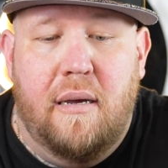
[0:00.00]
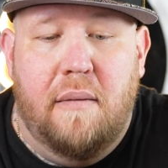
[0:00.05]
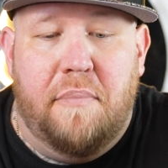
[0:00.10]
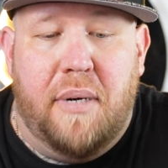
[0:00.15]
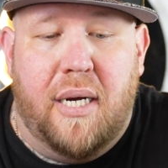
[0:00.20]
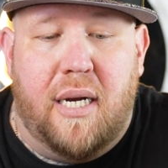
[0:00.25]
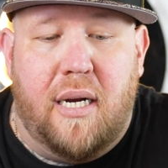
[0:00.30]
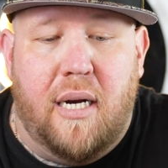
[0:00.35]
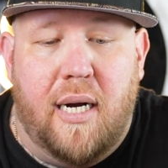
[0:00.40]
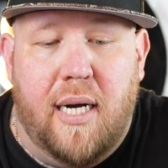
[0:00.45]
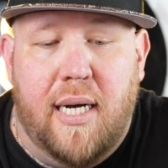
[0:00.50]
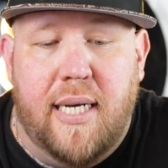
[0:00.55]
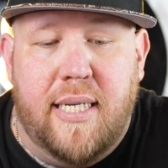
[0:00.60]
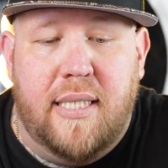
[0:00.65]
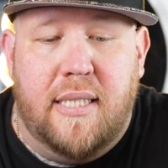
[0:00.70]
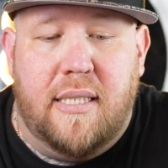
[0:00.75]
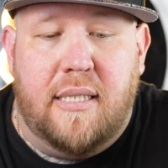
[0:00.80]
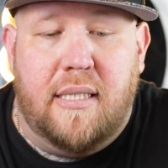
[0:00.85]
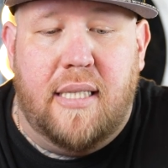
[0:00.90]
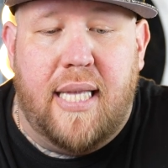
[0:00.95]

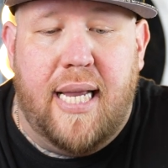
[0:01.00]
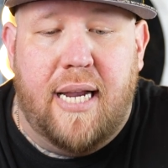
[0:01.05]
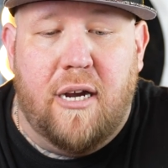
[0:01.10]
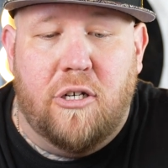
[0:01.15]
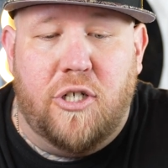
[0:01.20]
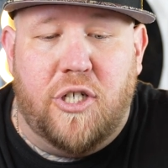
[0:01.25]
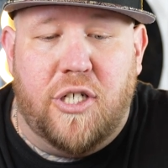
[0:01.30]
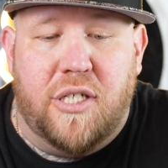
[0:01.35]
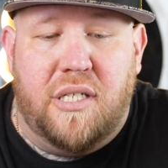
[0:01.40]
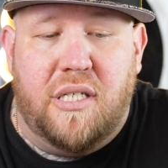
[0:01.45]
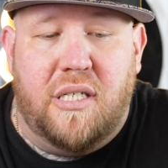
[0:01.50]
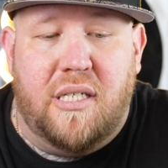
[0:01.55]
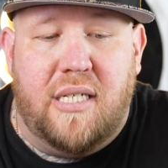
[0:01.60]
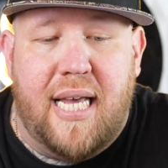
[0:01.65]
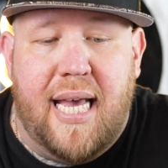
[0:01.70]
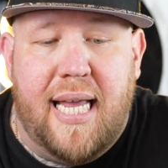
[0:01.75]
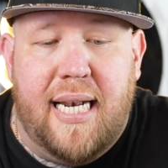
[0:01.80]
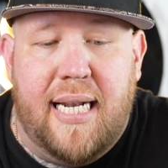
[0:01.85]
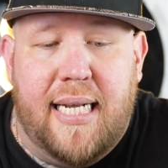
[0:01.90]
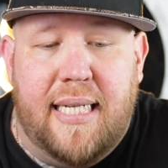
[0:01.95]
because they are just
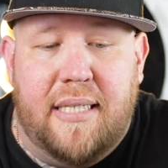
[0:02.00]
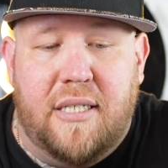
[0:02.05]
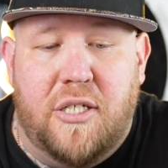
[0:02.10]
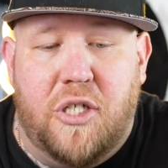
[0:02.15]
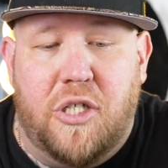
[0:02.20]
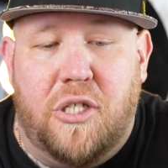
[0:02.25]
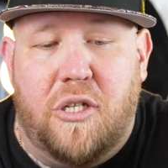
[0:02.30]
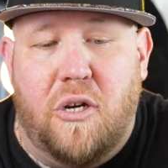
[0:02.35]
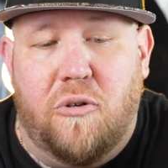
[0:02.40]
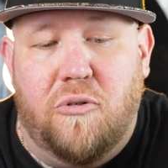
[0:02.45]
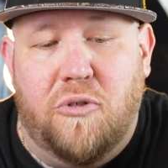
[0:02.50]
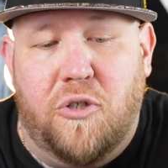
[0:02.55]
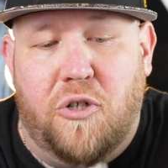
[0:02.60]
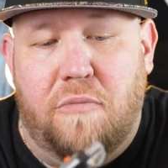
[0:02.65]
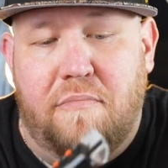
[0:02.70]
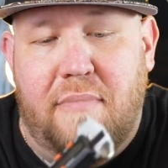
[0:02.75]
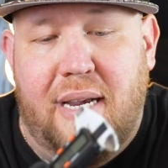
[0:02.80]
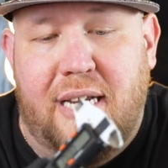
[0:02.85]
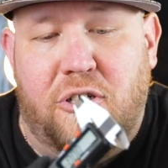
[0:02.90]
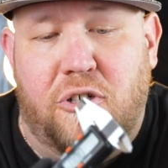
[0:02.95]
set and the stones are
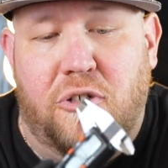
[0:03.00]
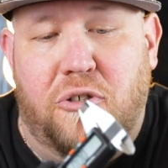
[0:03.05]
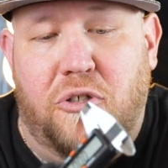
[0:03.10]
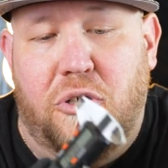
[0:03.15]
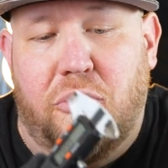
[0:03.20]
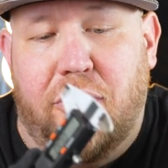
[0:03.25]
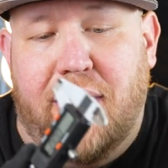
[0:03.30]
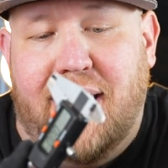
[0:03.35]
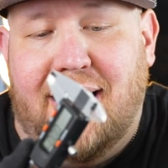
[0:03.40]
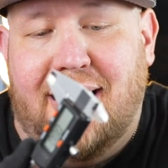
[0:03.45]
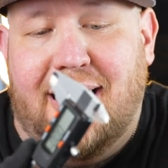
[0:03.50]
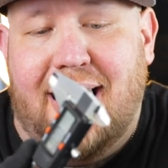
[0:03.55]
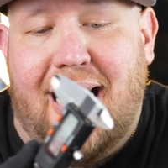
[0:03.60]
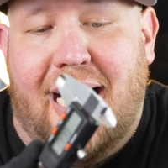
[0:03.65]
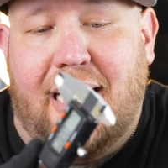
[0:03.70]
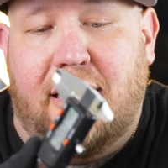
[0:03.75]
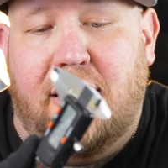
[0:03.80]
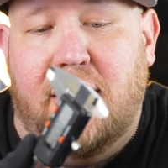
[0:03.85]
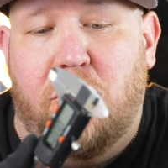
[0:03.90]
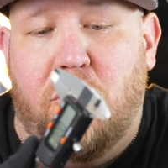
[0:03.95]
measured to
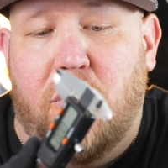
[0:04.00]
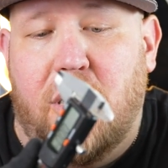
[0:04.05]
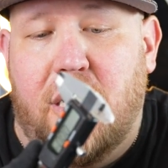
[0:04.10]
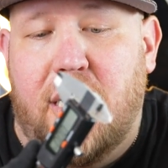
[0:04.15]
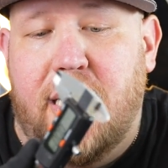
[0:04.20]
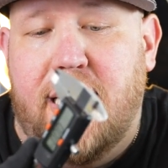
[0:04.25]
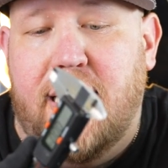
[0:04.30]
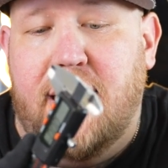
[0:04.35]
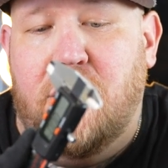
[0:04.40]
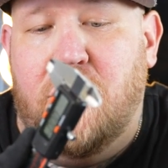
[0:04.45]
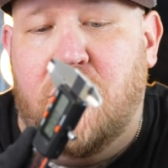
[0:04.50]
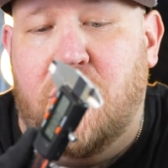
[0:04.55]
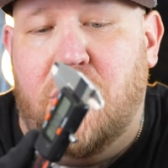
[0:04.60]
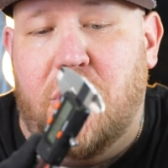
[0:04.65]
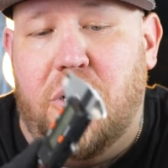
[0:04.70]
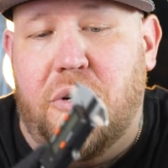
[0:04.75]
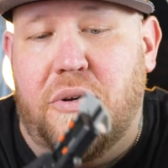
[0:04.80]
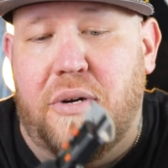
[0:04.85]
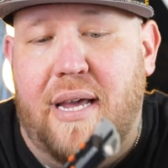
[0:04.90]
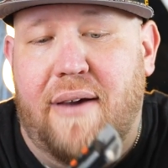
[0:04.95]
exactly what it is, so
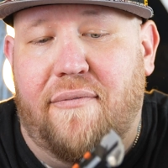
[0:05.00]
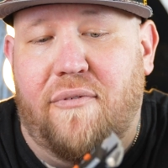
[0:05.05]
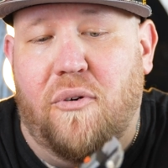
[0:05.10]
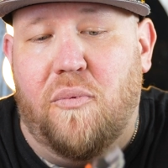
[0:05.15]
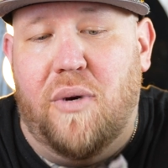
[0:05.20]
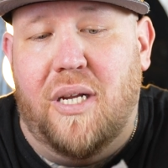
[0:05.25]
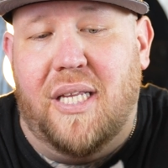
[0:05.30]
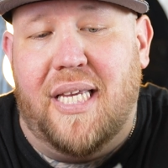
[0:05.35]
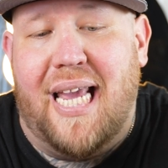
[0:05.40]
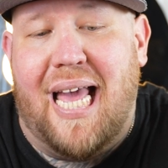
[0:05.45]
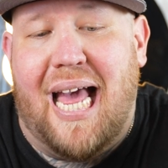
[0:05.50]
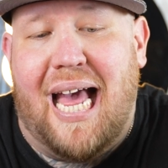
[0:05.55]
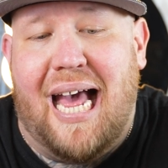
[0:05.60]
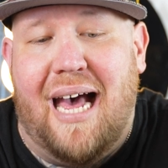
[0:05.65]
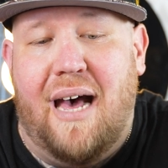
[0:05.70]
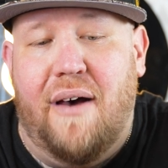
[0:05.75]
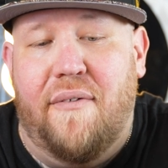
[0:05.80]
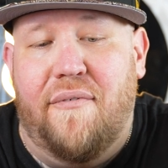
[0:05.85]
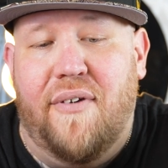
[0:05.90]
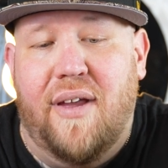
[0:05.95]
you never really
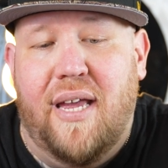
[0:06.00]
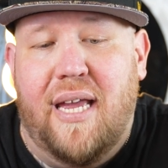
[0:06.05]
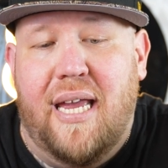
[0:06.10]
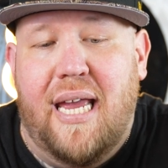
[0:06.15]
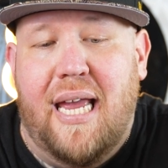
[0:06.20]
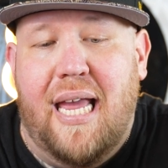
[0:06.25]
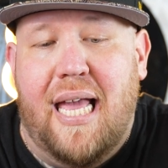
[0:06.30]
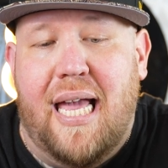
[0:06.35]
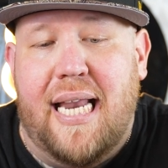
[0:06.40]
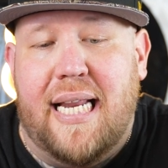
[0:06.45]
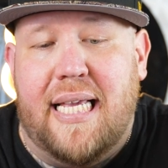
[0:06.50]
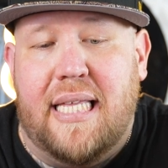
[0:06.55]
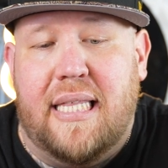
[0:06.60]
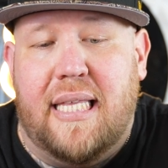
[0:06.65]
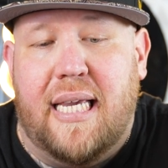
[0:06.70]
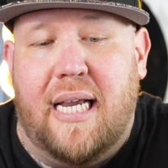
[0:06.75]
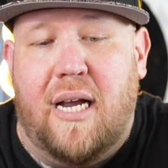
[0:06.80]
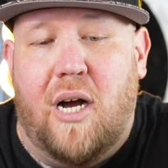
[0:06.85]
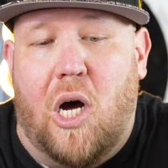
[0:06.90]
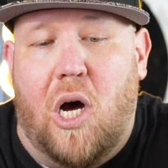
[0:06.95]
have
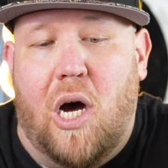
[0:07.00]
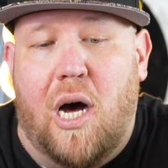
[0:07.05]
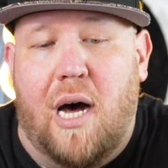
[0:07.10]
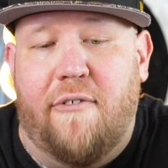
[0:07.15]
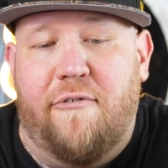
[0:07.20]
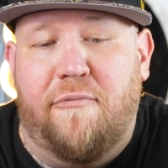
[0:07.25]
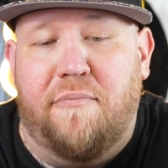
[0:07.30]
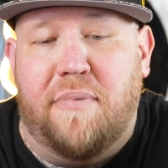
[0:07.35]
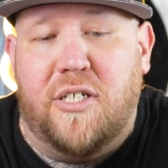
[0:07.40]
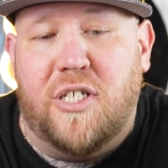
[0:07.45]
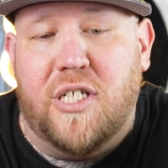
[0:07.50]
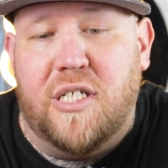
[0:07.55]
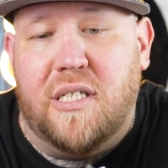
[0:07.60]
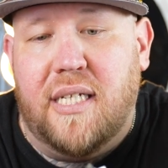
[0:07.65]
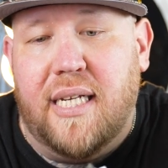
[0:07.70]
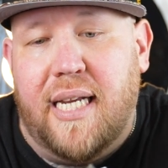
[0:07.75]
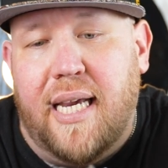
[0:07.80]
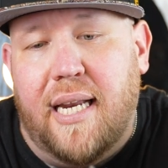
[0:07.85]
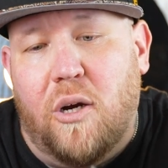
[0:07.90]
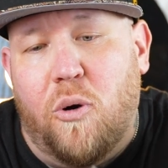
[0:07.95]
anything off. But just
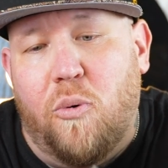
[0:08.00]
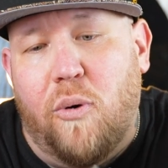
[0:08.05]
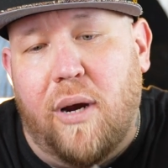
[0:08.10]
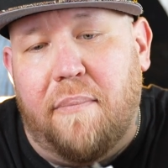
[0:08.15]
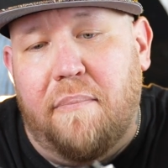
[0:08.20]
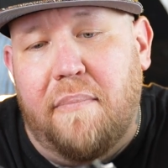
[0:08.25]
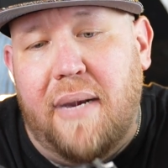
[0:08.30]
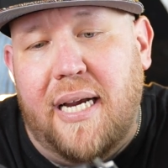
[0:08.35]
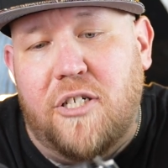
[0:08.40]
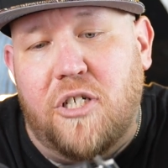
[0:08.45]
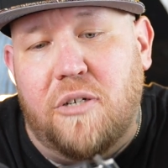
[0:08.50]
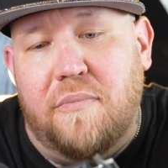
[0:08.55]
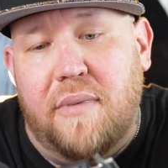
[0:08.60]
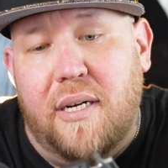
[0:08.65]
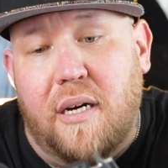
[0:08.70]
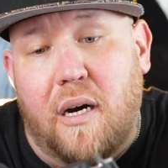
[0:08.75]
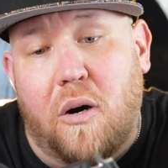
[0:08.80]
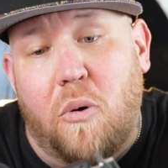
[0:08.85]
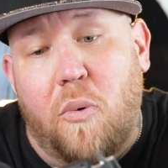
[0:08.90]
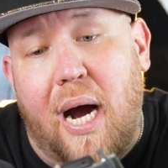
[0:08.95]
to get a quick
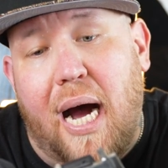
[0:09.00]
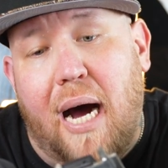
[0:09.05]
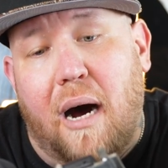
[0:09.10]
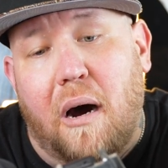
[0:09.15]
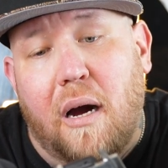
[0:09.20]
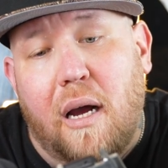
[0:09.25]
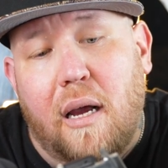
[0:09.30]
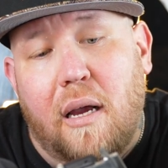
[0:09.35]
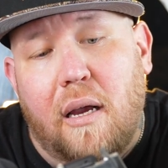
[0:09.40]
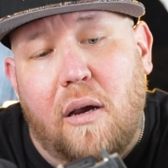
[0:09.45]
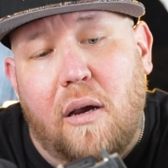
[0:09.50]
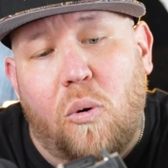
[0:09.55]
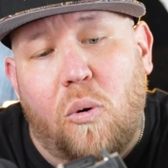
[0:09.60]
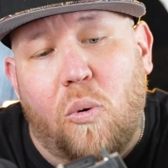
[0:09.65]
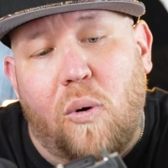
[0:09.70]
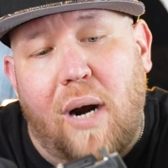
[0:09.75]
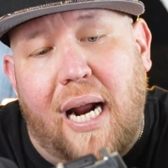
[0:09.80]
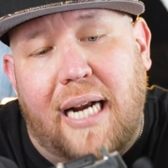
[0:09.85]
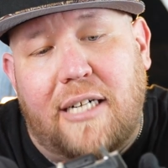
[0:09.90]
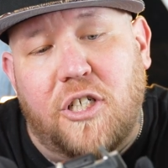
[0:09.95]
measurement, oh wow,
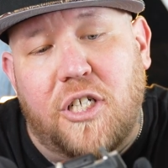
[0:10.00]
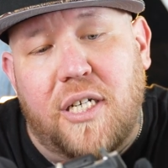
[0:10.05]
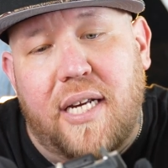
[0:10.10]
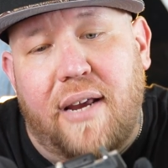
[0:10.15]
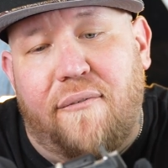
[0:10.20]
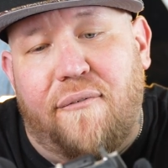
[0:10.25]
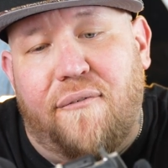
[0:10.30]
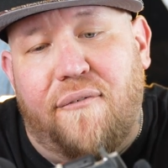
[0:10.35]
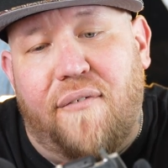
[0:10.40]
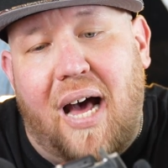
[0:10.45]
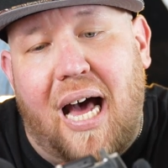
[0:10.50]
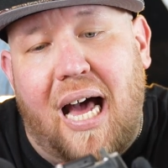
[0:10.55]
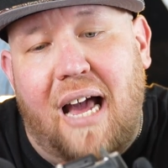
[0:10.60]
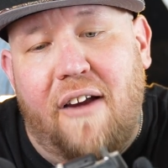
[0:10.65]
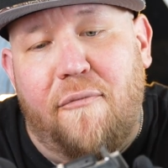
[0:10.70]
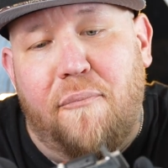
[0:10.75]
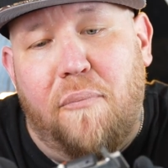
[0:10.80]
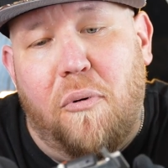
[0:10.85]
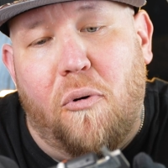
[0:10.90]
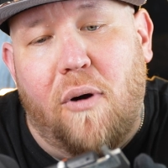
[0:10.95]
we're actually at
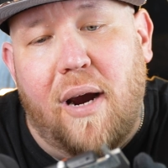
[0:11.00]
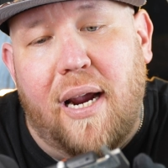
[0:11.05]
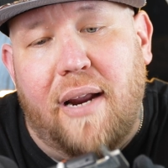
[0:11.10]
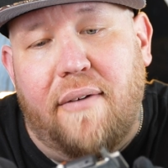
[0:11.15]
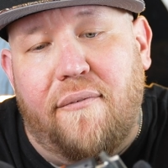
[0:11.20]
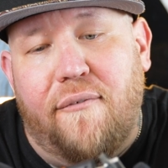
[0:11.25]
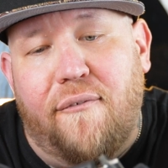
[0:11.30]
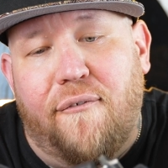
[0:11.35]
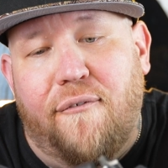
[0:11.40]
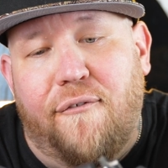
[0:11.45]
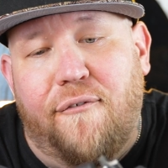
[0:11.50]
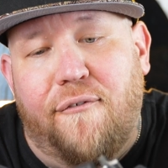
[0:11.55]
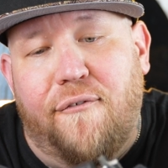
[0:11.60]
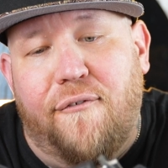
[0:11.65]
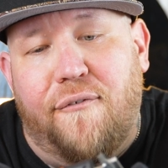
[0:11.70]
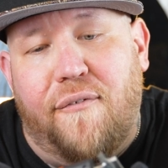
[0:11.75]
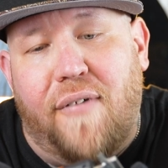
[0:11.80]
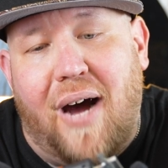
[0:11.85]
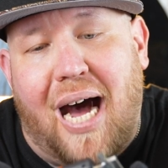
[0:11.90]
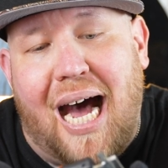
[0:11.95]

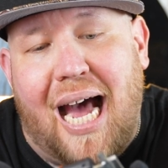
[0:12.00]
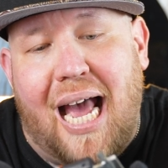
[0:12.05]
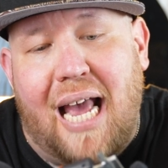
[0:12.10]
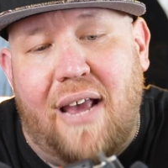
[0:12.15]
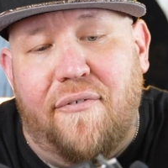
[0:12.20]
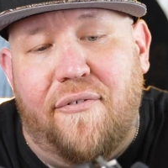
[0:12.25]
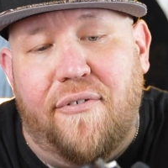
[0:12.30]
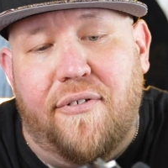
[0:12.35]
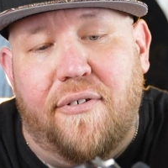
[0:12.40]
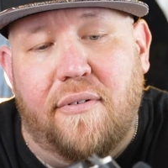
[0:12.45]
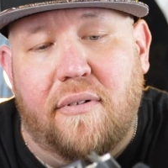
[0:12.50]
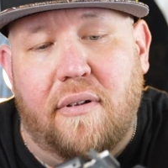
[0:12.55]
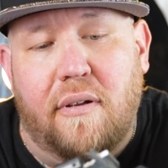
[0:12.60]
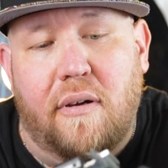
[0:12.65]
5.5.